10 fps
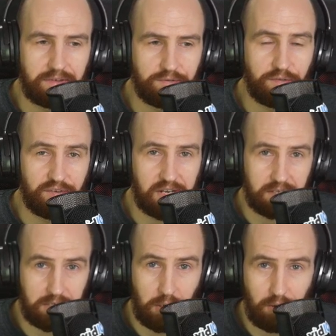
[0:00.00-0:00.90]
up for
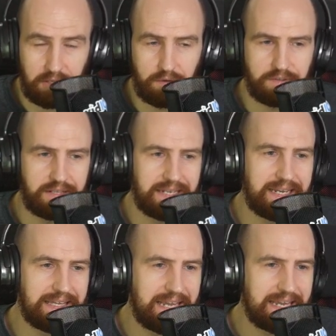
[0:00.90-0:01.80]
vidIQ using the
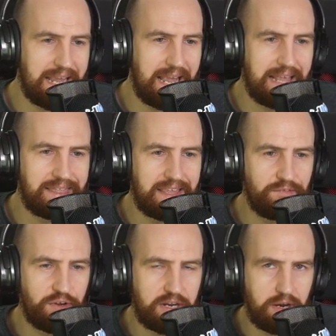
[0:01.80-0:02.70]
link in the
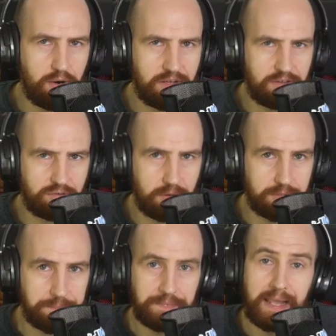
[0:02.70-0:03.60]
video
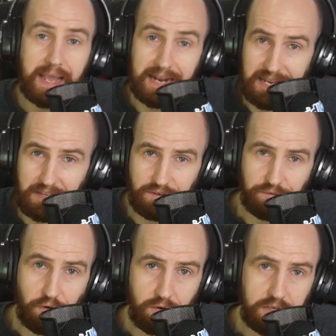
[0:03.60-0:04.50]
description. It is
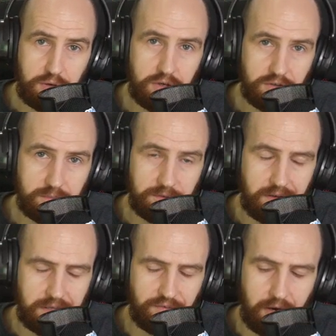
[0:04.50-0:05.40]
for new customers
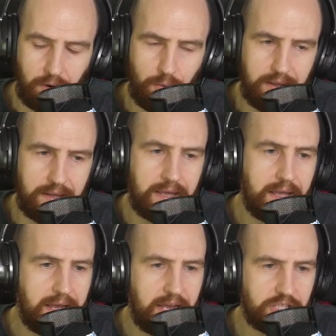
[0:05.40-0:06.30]
only, though. I will
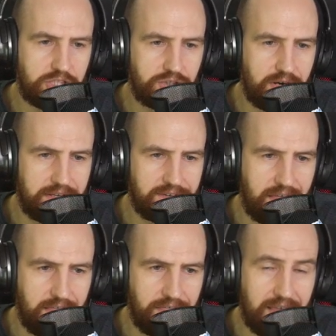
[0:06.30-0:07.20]
uh, stress
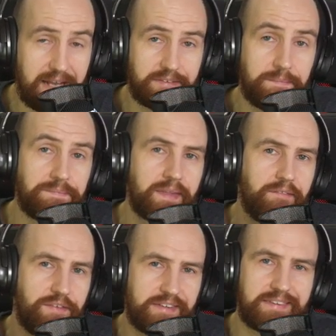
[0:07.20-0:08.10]
that.
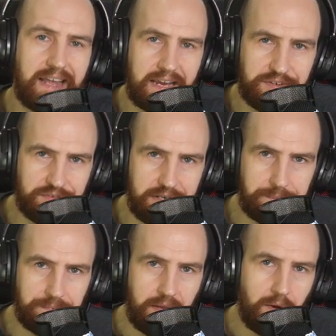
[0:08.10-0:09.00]
This live
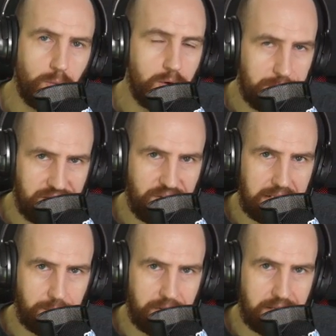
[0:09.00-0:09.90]
stream will be
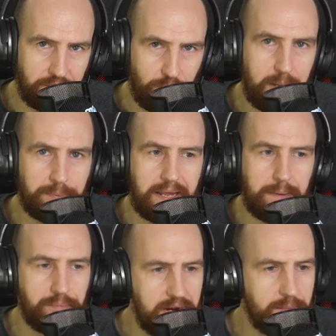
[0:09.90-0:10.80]
available as a
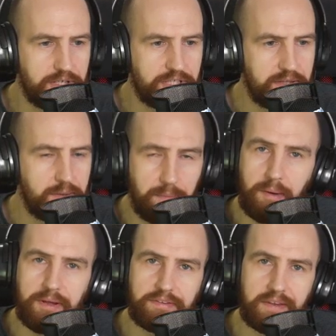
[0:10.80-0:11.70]
replay pretty much the
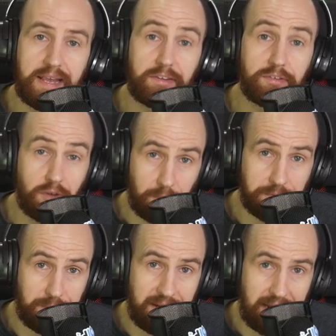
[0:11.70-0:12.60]
moment it stops
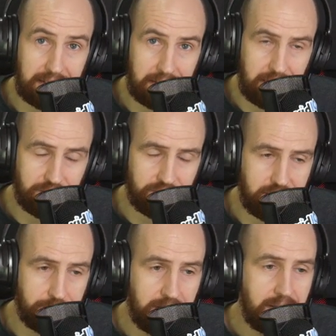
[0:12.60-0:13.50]
being a live
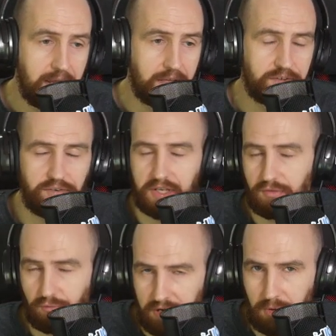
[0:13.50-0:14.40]
stream, and so that you
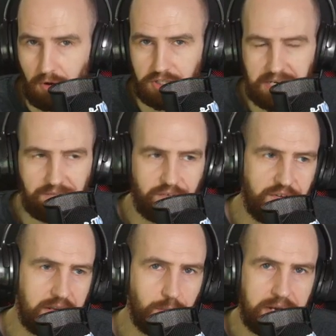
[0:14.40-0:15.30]
can re-watch
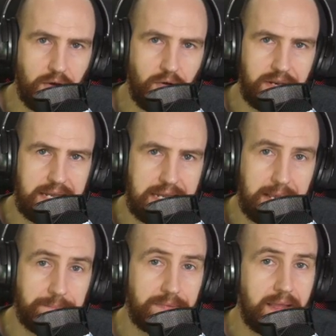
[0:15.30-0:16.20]
everything that went on
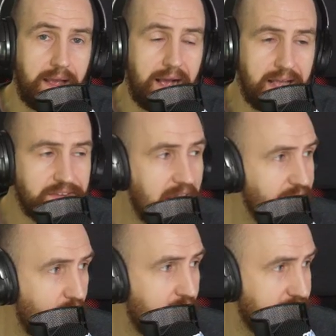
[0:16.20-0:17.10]
here. As
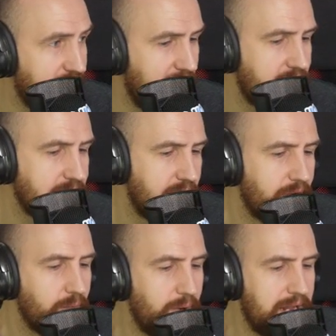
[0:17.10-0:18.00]
I've already said, we